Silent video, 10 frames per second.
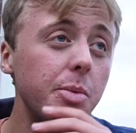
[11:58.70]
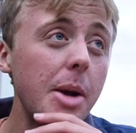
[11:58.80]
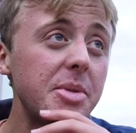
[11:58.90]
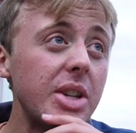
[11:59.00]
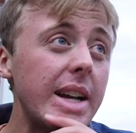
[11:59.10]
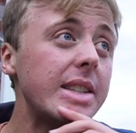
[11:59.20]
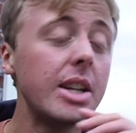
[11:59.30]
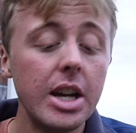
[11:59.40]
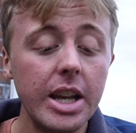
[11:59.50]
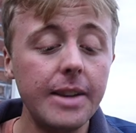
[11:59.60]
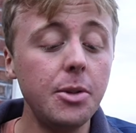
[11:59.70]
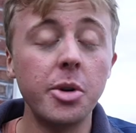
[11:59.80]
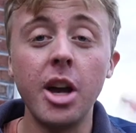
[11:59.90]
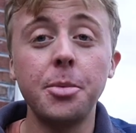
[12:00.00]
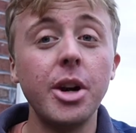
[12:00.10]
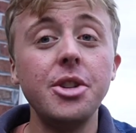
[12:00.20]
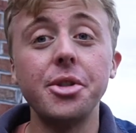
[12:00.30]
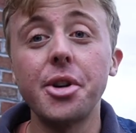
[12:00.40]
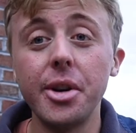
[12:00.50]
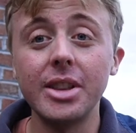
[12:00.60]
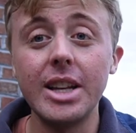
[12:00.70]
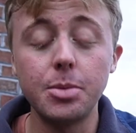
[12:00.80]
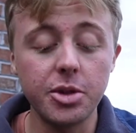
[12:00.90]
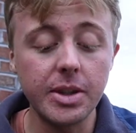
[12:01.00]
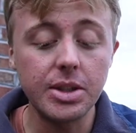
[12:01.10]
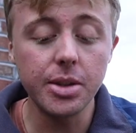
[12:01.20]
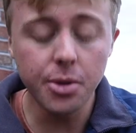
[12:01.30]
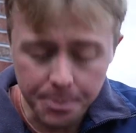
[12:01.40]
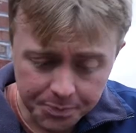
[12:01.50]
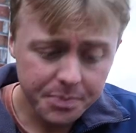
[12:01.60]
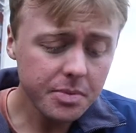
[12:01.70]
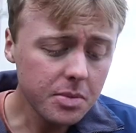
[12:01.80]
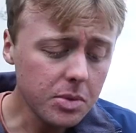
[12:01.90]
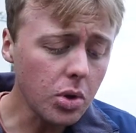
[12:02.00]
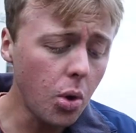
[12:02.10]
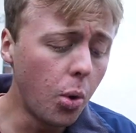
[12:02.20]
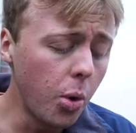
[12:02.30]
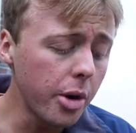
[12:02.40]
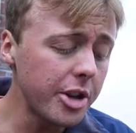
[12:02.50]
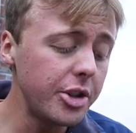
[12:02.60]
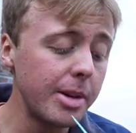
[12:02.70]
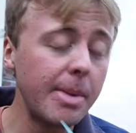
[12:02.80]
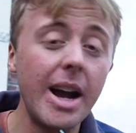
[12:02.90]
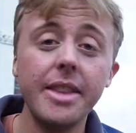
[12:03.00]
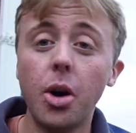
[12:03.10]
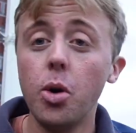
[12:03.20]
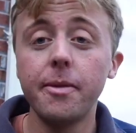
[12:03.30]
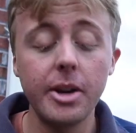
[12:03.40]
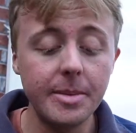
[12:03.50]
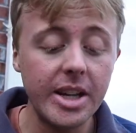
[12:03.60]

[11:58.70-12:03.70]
website if you wanna upgrade your current LightSwitch V2. Or you can buy the whole frame